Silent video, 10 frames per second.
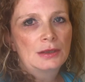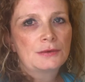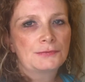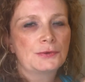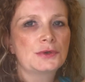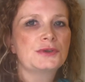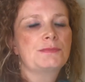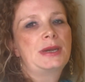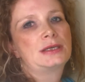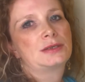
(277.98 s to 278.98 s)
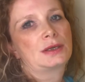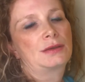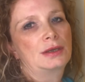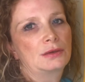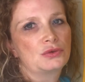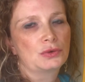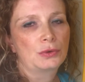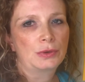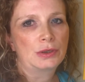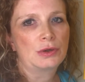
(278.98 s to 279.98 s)
the first basic things
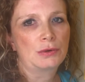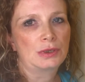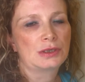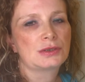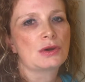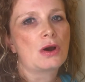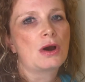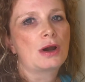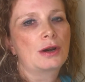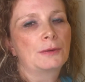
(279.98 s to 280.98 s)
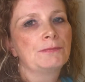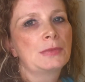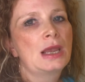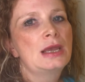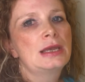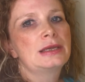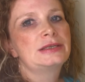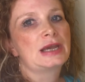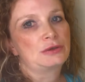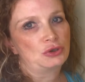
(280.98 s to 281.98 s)
you're going to notice are
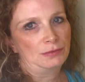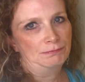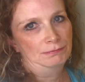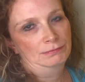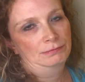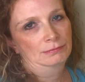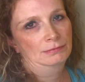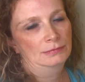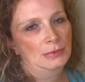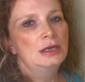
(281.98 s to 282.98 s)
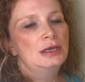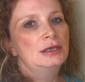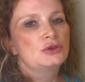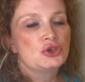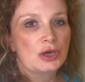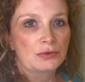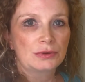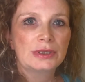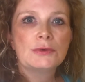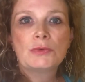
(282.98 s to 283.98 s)
tension.
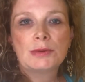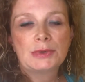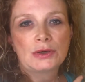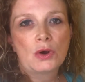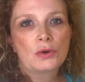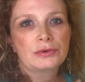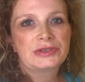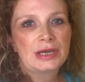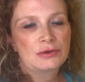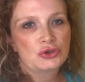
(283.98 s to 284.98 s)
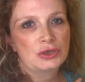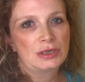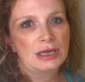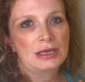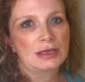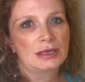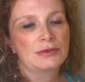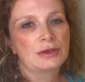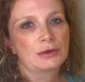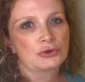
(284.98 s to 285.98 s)
Generally, women hold tension
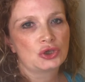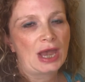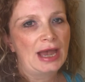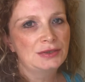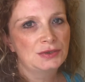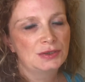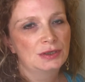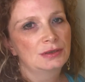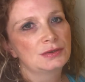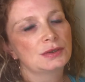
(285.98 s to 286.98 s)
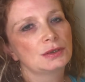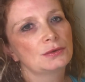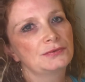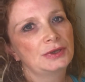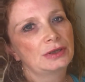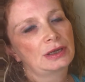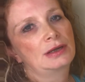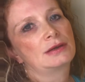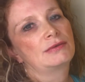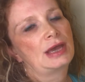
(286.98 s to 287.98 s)
in their chest, so you'll feel it
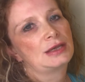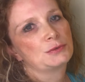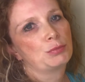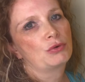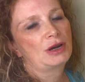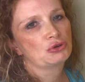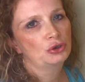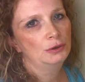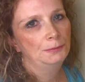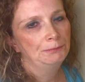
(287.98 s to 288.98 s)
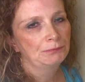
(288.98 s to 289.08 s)
kind of as pressure.